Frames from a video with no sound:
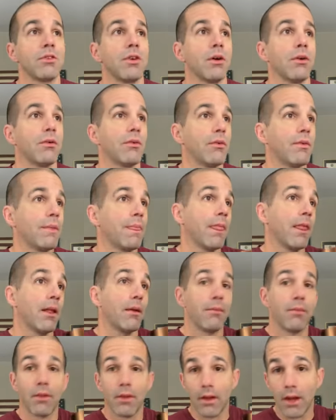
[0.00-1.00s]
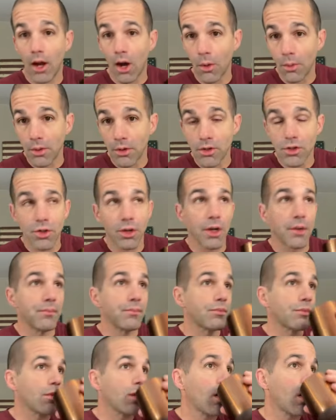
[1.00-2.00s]
So I hope you enjoy
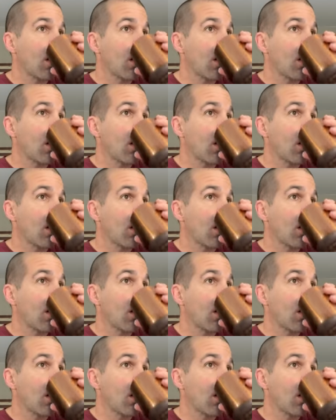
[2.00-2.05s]
it.